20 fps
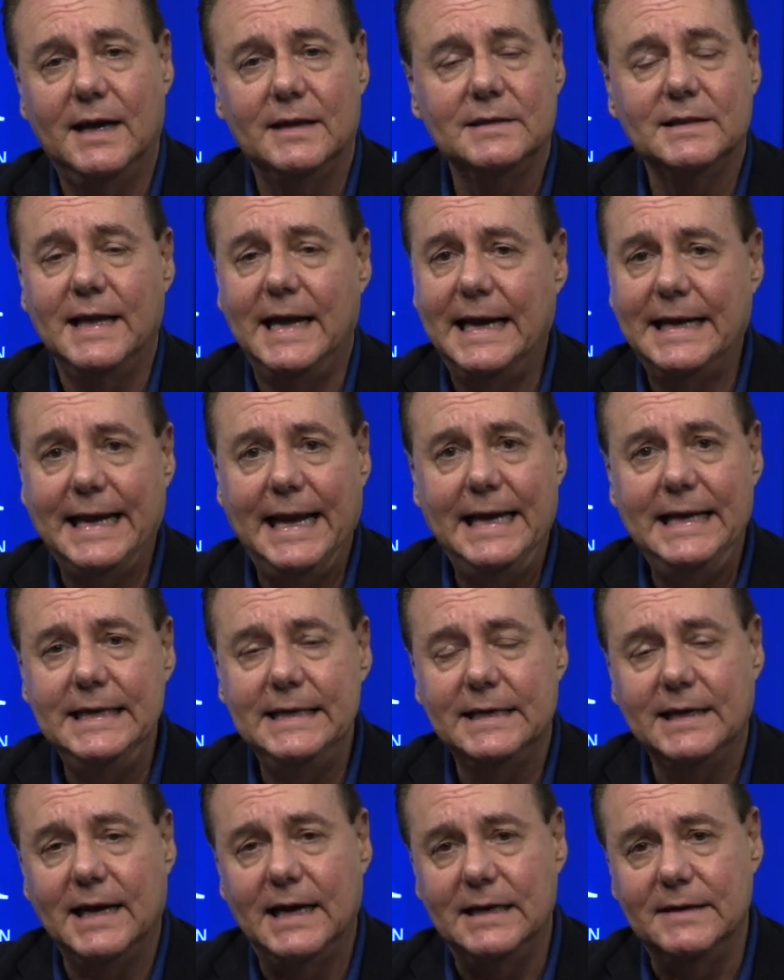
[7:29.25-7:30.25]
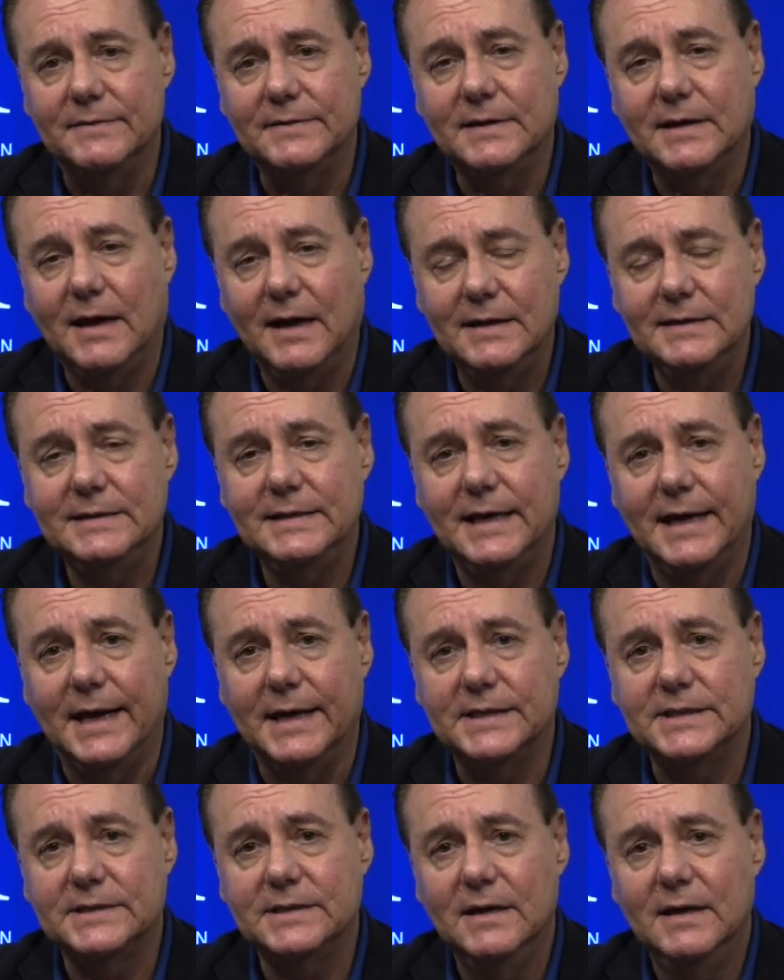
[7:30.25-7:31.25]
lack any kind of
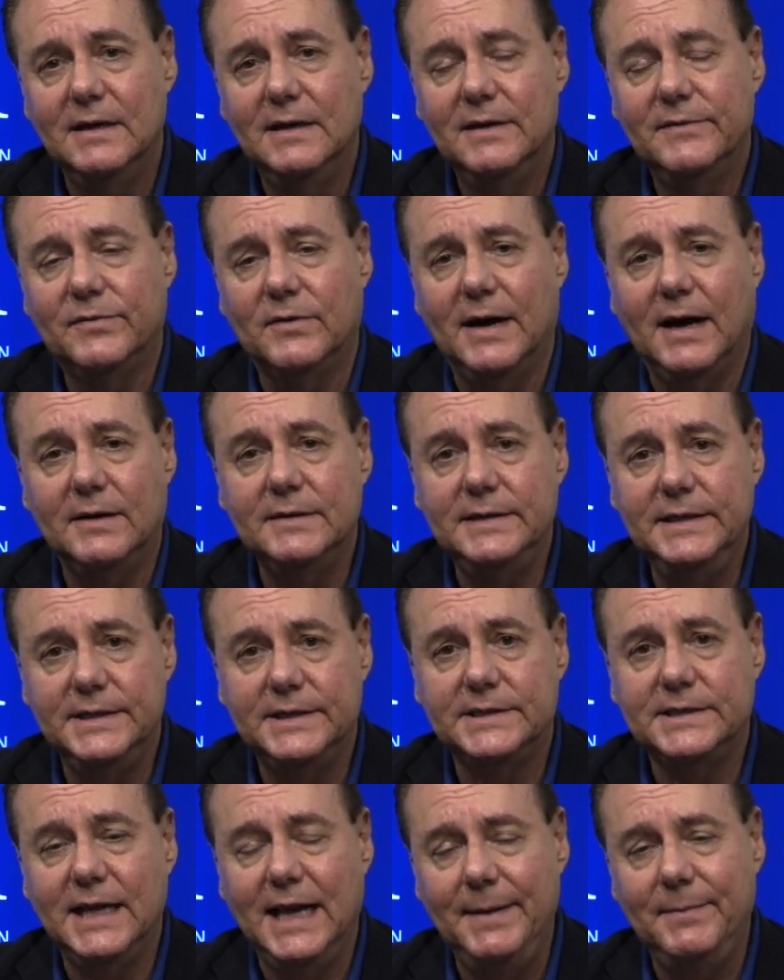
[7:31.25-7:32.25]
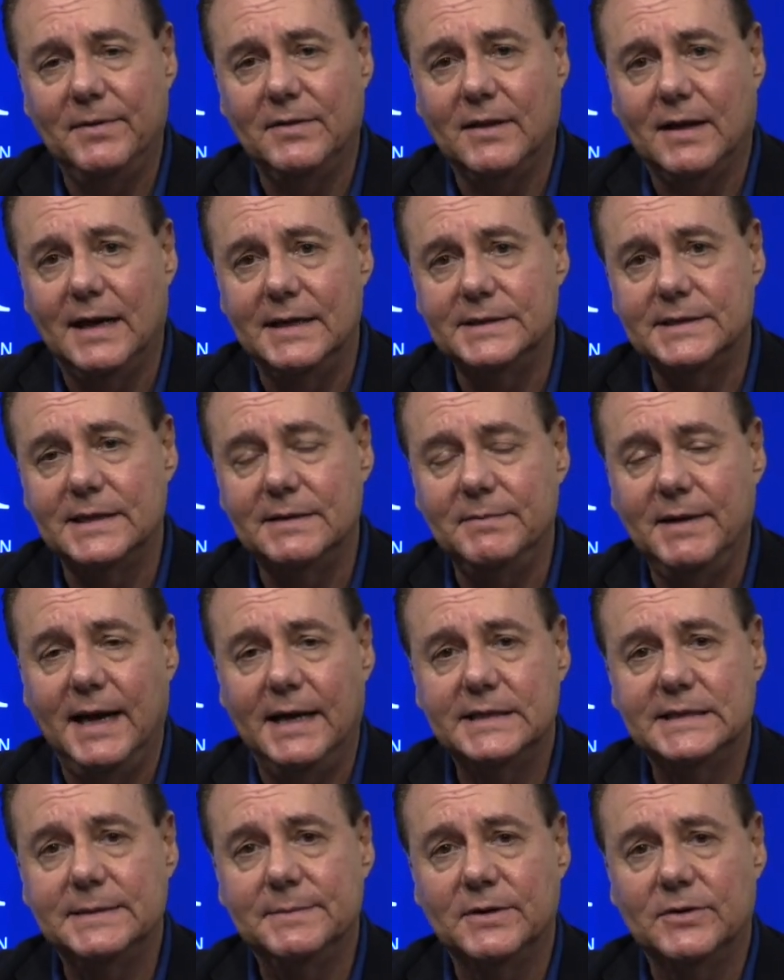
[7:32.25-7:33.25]
context for how destabilizing
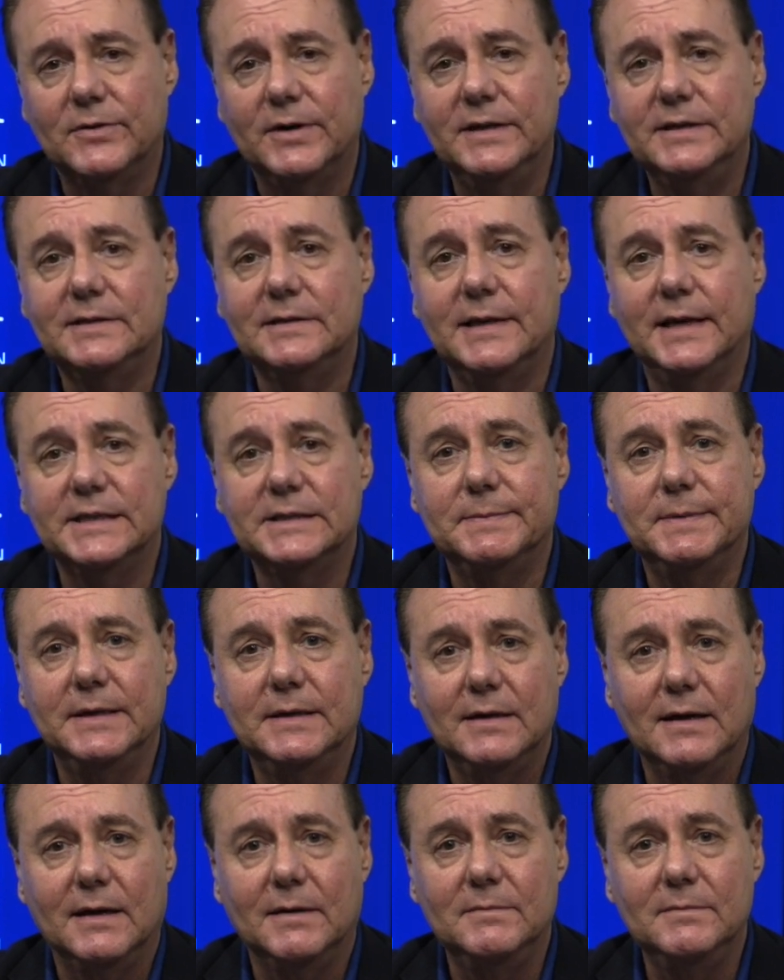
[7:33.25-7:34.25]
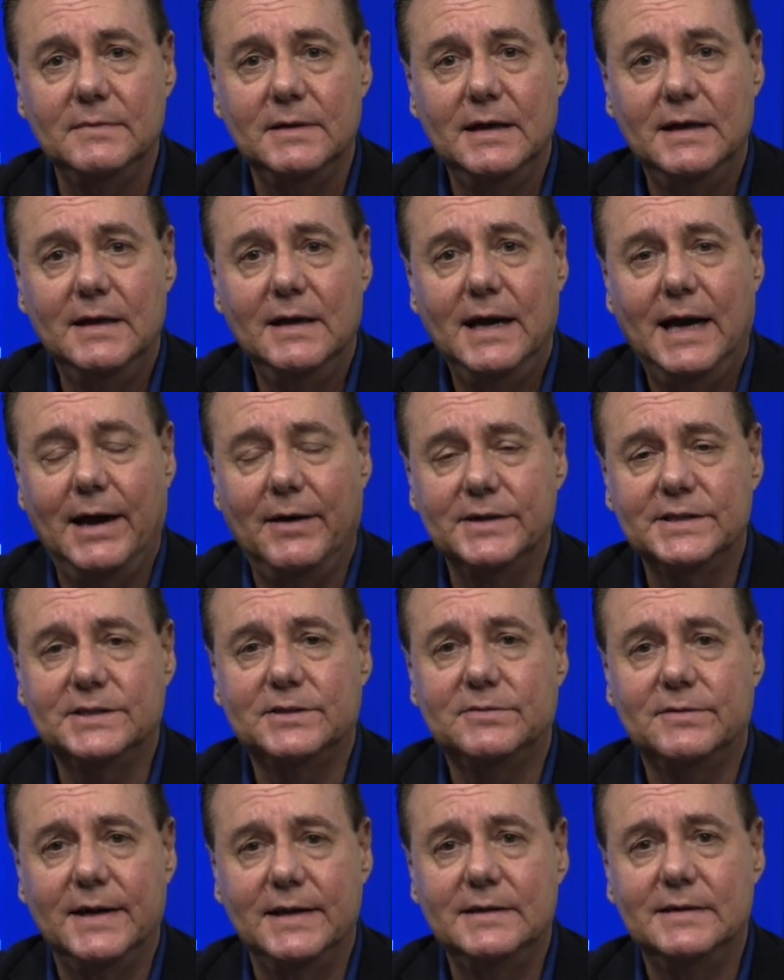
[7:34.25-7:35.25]
mass immigration has become, how it's
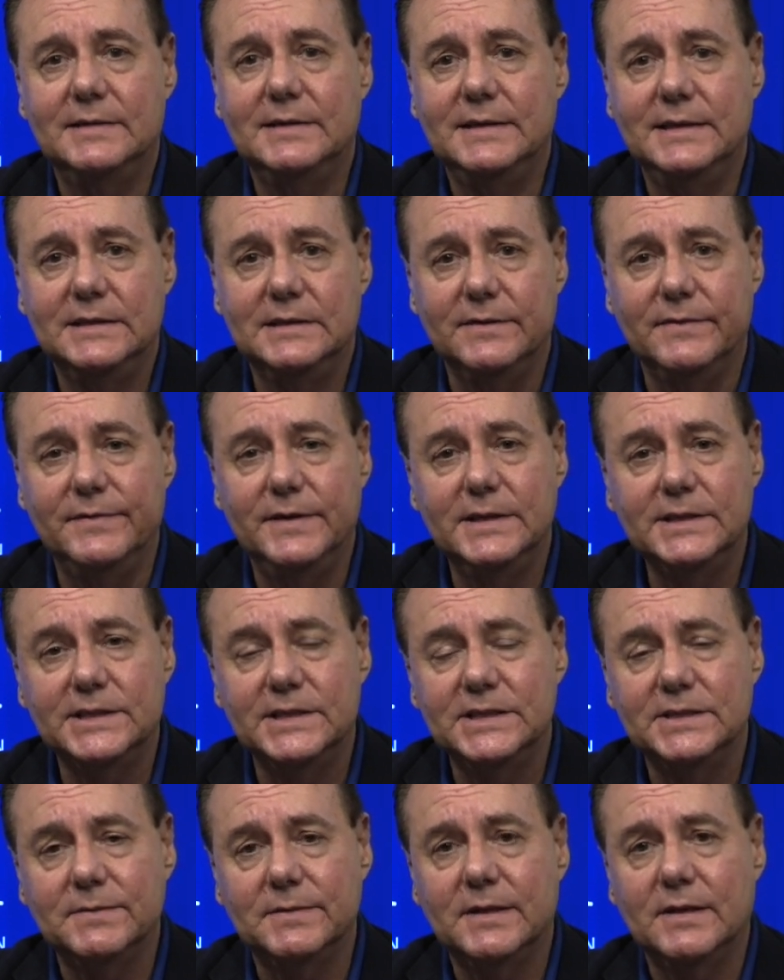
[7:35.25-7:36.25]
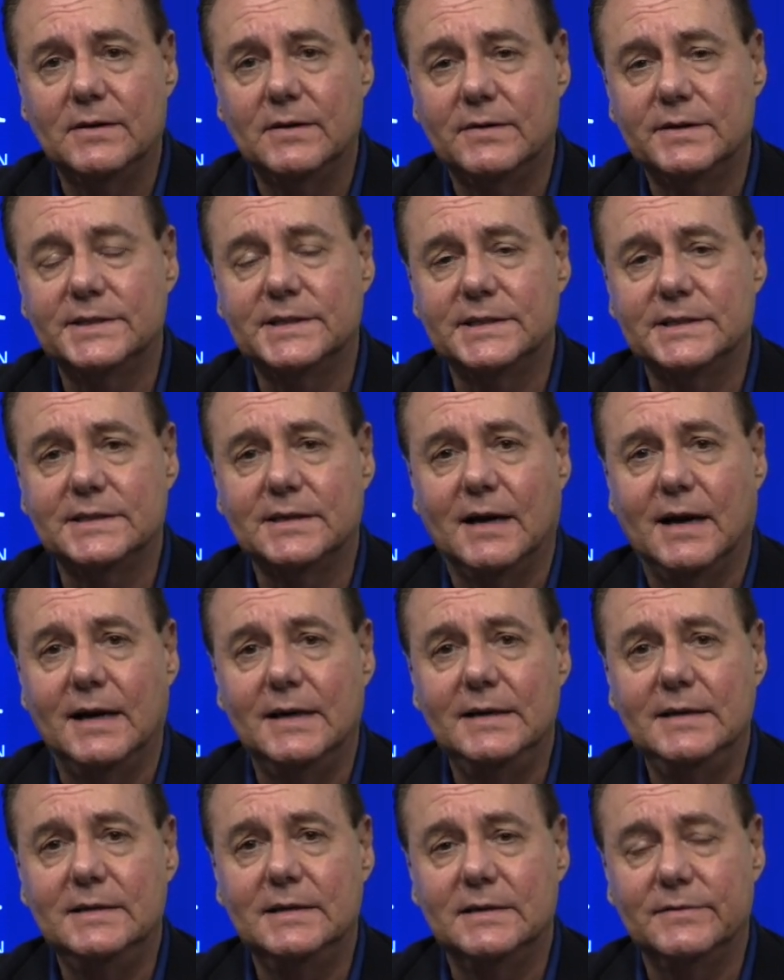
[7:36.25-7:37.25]
created the divisions within our
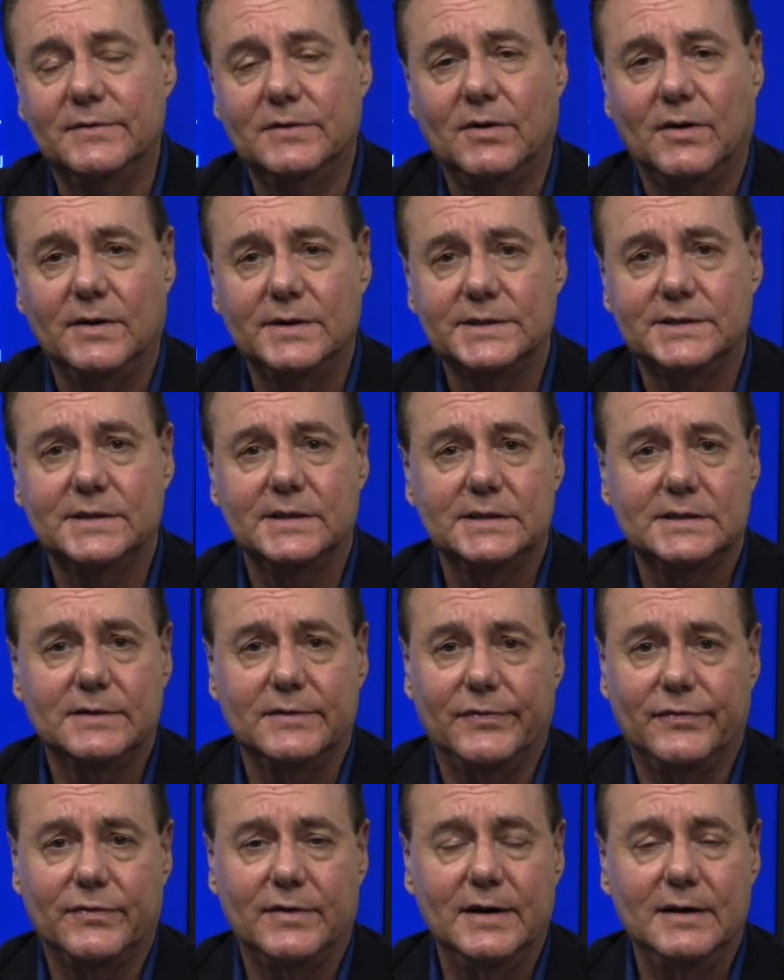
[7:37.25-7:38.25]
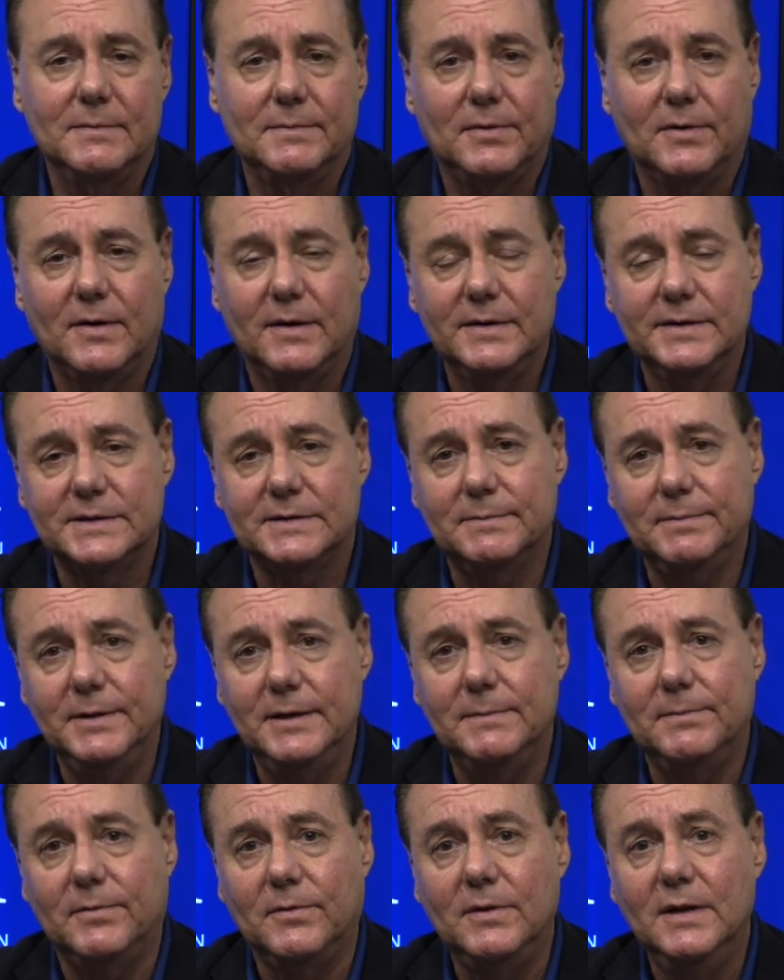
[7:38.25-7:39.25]
society that have caused us to fray apart as a
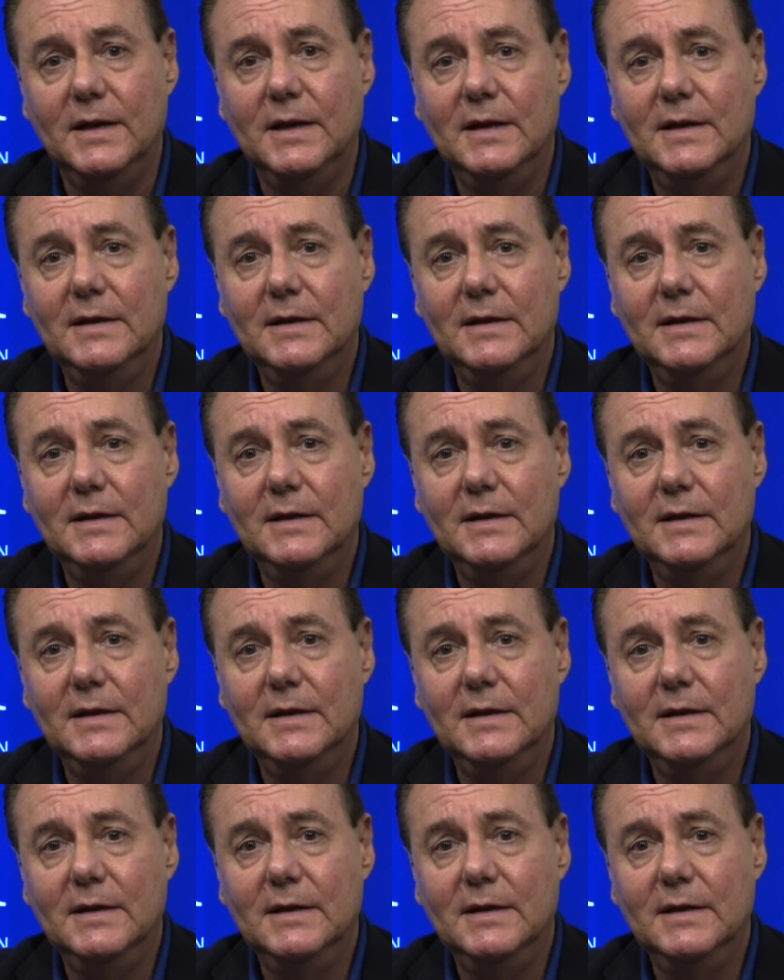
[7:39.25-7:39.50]
people,